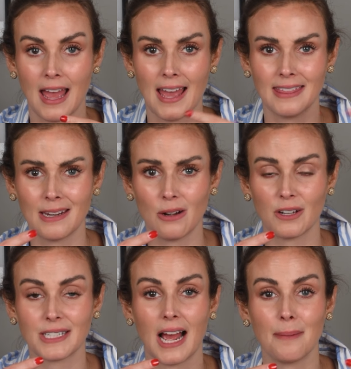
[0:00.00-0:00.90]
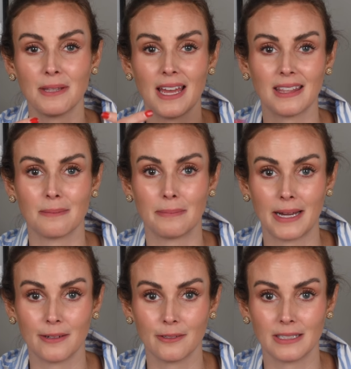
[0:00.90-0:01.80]
And then on top of that, the
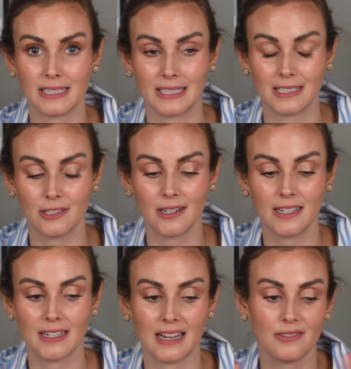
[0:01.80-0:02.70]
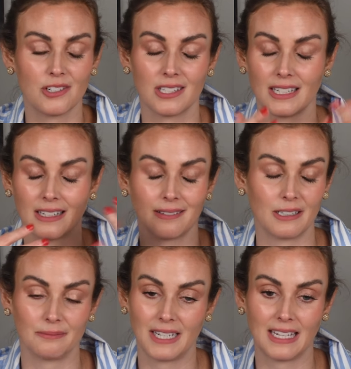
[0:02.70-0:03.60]
bottle disintegrating, I was just like,
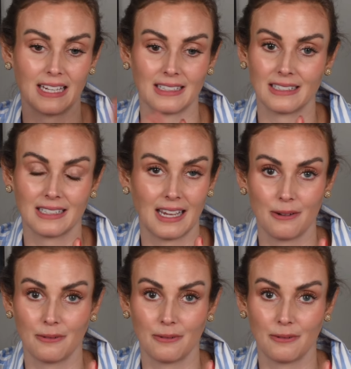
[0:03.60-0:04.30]
no, I can't. I